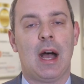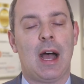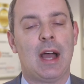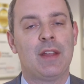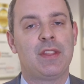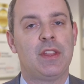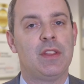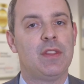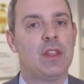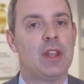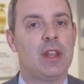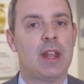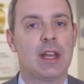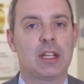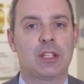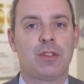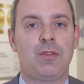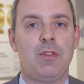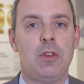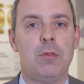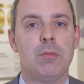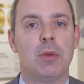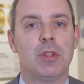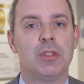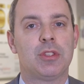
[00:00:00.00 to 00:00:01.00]
I think the next
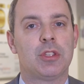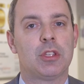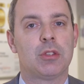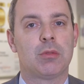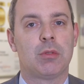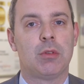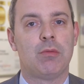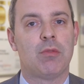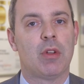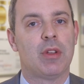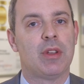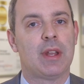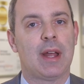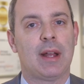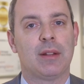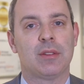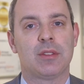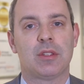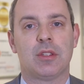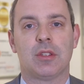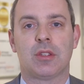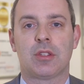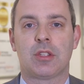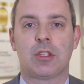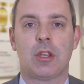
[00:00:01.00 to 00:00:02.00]
few months as we run down
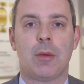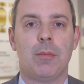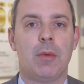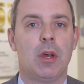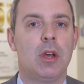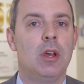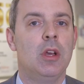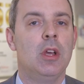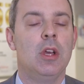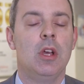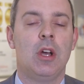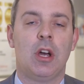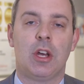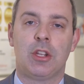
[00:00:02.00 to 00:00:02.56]
to the summer